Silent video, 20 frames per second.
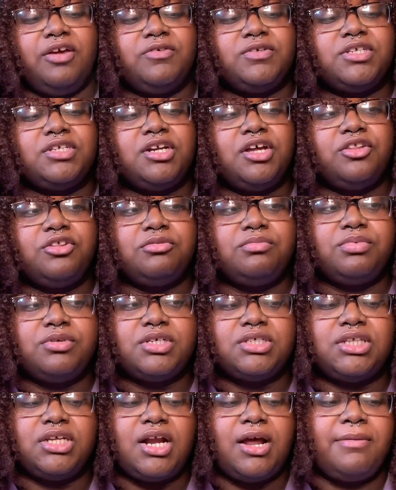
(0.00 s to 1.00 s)
It was another
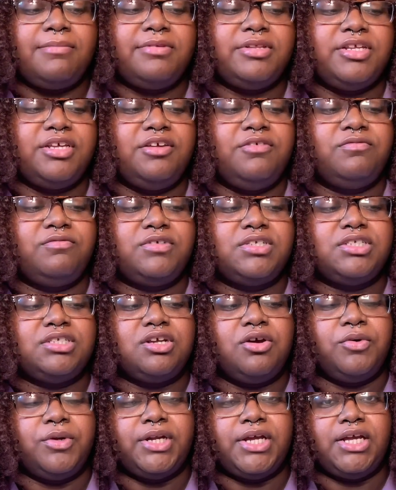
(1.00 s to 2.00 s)
book that I believe was
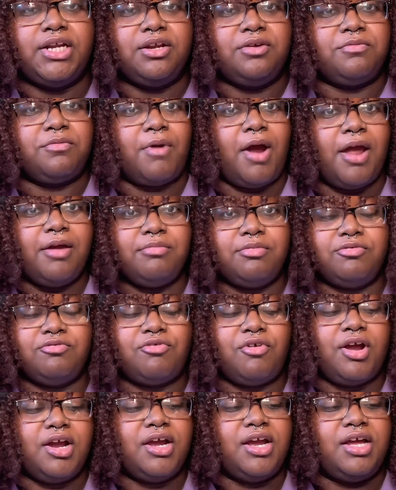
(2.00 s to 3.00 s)
donated right
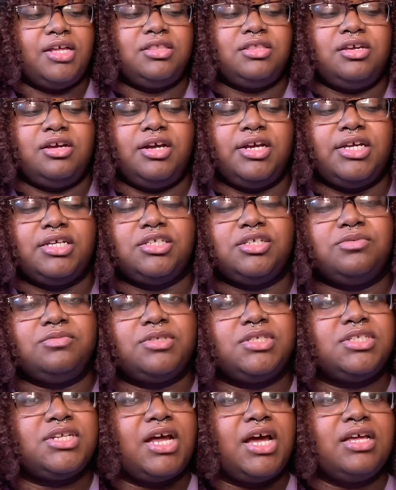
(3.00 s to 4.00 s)
before I got there, because it
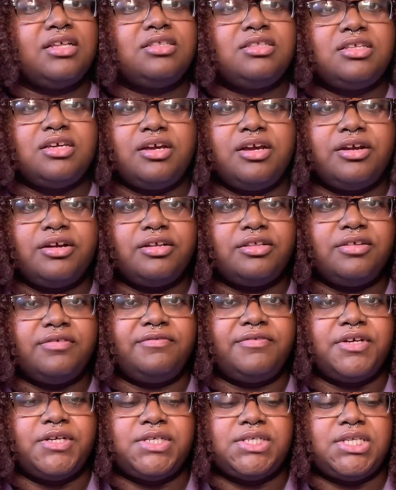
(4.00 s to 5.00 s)
was not there the
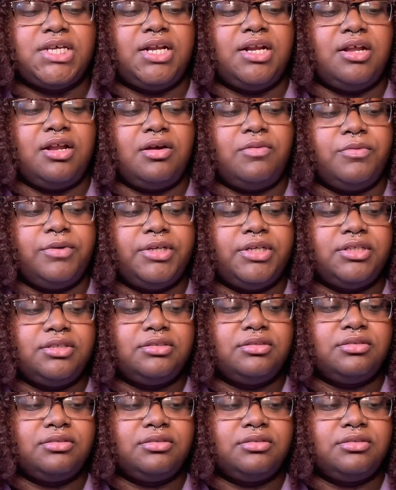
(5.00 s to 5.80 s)
first day that I went.